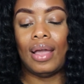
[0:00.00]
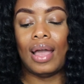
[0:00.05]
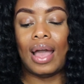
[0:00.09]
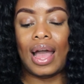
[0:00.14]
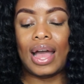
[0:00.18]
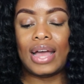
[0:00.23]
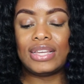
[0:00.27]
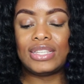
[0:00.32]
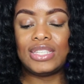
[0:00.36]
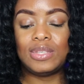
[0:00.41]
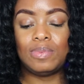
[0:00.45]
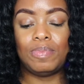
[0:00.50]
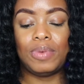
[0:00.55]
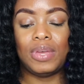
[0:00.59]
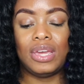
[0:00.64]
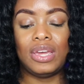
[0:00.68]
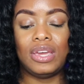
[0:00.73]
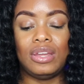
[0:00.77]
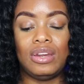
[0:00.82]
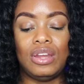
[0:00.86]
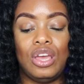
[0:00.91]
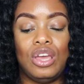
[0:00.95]
I
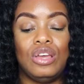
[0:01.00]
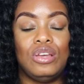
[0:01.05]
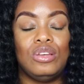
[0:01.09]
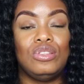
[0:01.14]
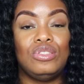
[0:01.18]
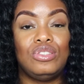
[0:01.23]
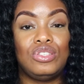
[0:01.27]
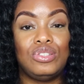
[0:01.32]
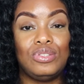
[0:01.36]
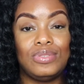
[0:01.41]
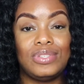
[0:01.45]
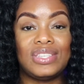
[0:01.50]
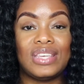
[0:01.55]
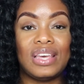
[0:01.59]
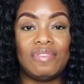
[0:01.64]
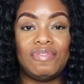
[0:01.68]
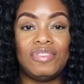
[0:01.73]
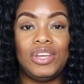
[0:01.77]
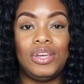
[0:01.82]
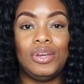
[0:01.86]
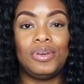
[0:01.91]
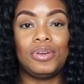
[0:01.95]
spent
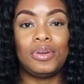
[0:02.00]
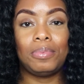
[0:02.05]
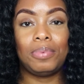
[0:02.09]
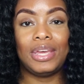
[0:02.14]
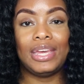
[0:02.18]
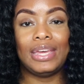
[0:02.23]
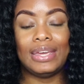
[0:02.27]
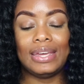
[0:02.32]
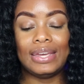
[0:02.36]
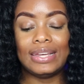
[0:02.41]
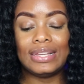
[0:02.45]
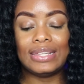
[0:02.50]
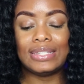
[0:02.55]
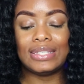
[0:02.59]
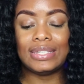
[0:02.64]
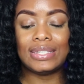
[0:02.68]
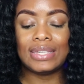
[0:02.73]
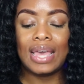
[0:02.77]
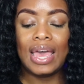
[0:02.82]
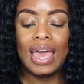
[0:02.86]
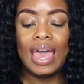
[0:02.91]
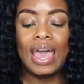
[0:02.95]
$2.70 on the
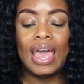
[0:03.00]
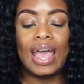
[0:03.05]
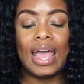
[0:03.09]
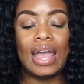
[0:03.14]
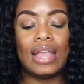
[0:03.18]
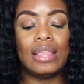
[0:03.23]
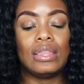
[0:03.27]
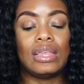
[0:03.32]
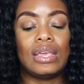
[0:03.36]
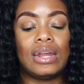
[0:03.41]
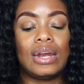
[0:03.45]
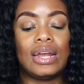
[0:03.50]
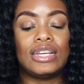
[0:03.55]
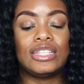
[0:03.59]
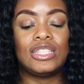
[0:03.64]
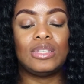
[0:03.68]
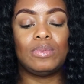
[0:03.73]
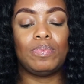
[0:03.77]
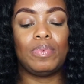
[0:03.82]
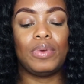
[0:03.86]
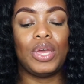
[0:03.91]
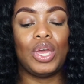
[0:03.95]
pens, and then I
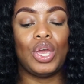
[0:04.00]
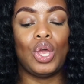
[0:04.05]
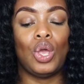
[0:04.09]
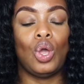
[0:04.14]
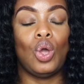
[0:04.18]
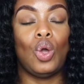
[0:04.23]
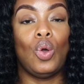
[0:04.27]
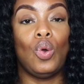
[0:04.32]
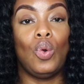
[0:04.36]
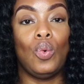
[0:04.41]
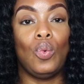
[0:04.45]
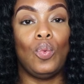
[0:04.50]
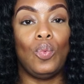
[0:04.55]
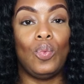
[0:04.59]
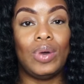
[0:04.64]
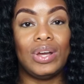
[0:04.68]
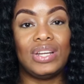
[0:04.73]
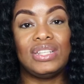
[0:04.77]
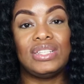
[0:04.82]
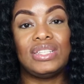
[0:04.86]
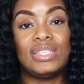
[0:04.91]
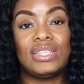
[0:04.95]
spent
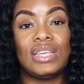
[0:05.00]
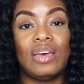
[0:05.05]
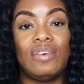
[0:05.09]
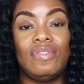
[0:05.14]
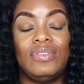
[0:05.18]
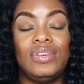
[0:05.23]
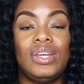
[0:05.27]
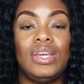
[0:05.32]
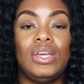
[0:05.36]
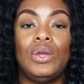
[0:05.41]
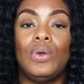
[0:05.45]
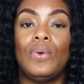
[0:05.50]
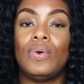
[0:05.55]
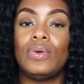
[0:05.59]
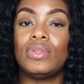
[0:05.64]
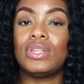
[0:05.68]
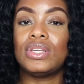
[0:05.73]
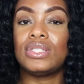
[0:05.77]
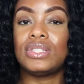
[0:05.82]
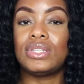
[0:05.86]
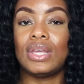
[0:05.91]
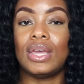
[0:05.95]
$1.70 on
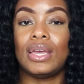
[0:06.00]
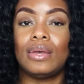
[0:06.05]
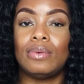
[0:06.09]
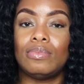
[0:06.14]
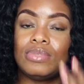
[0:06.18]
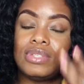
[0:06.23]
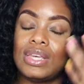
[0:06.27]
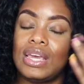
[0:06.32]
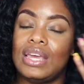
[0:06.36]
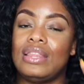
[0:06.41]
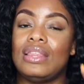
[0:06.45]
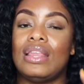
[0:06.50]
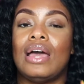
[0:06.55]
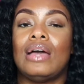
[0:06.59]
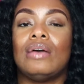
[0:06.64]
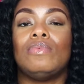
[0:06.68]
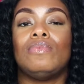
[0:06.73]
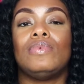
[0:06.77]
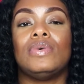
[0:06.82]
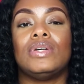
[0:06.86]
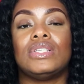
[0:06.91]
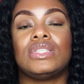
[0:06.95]
the stamps, and
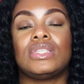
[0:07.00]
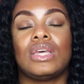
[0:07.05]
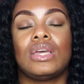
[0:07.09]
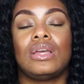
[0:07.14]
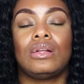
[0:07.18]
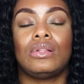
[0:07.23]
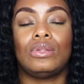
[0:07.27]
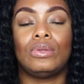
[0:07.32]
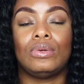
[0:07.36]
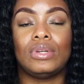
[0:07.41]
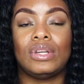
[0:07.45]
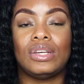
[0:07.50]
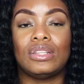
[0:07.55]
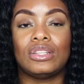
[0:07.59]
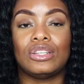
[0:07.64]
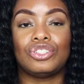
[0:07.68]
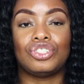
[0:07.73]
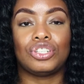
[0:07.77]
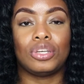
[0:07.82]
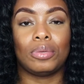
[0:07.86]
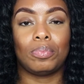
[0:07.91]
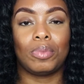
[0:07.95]
that was including the
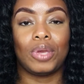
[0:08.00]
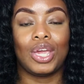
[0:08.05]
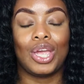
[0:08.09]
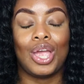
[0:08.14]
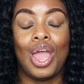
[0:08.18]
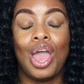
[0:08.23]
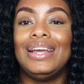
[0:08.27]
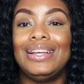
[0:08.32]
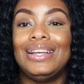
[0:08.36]
shipping.